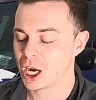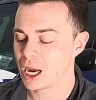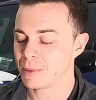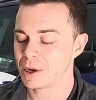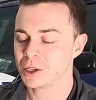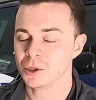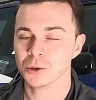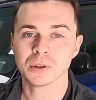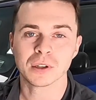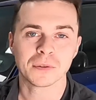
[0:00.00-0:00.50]
I
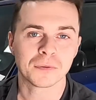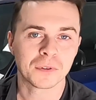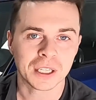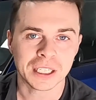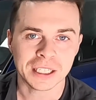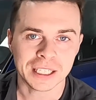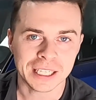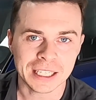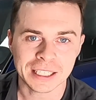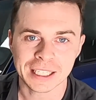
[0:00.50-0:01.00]
use it for the
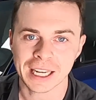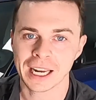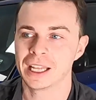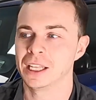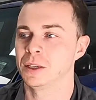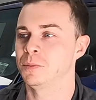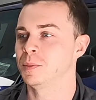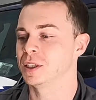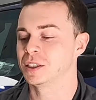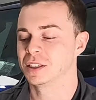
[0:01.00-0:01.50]
detailing
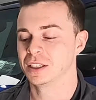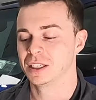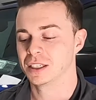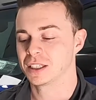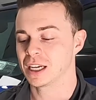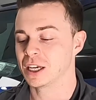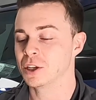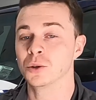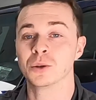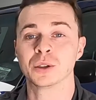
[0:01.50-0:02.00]
business. I
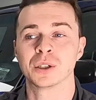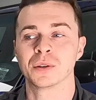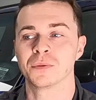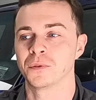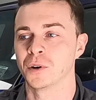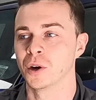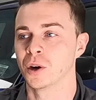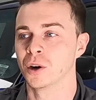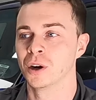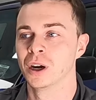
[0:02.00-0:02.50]
use it
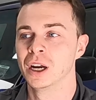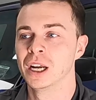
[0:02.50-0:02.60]
for